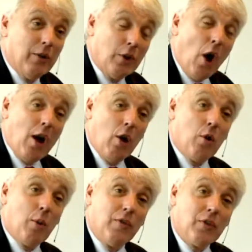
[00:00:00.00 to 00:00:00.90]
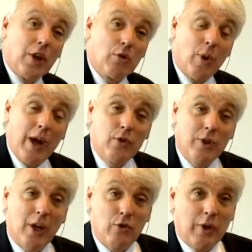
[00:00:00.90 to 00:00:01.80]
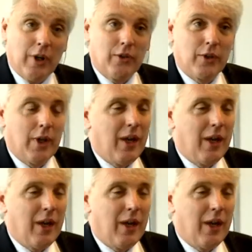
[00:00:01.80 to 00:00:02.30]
dialogue with the Central Asian countries.